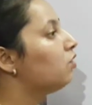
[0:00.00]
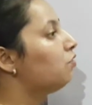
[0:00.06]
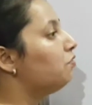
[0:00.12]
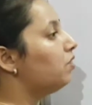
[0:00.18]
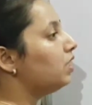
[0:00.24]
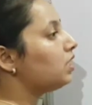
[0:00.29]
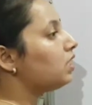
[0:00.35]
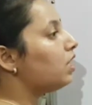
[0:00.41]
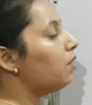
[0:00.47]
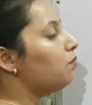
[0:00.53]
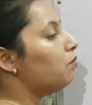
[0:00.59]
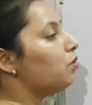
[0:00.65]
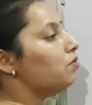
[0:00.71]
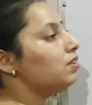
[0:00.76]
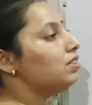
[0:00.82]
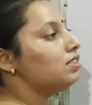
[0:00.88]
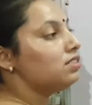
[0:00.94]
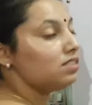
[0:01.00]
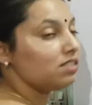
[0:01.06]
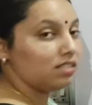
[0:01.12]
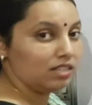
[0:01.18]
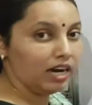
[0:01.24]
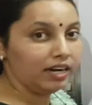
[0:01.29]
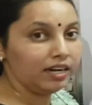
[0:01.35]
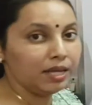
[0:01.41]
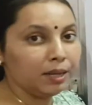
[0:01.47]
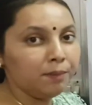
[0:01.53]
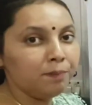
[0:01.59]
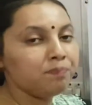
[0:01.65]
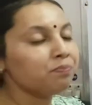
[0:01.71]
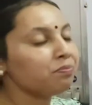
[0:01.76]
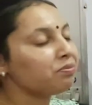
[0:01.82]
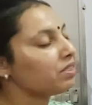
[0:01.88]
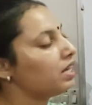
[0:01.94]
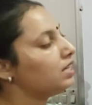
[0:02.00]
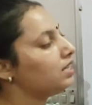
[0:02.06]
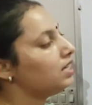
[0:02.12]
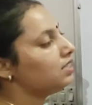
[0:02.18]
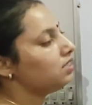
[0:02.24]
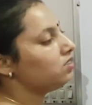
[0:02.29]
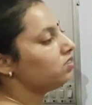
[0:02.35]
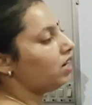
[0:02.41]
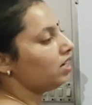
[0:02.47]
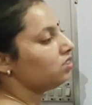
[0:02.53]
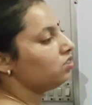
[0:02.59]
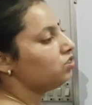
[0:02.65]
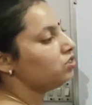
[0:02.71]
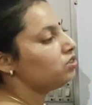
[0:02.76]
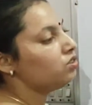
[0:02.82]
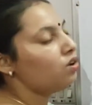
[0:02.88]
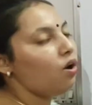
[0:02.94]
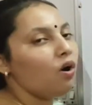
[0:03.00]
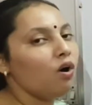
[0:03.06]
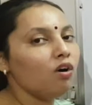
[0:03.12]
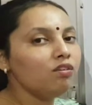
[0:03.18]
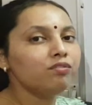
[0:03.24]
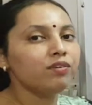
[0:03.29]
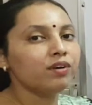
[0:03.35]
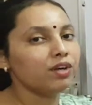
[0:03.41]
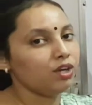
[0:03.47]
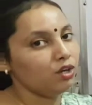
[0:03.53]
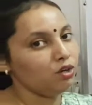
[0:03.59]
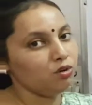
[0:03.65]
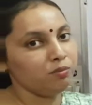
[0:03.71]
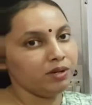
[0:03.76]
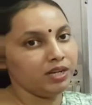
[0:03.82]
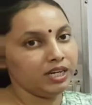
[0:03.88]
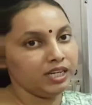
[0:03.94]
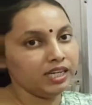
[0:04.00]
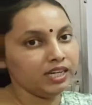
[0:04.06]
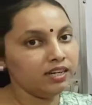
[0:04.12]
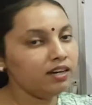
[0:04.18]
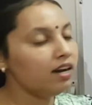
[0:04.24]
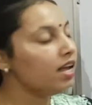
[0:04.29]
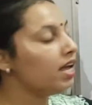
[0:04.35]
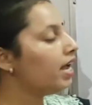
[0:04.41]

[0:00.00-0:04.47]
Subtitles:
Firstly we will study the structure of human ear.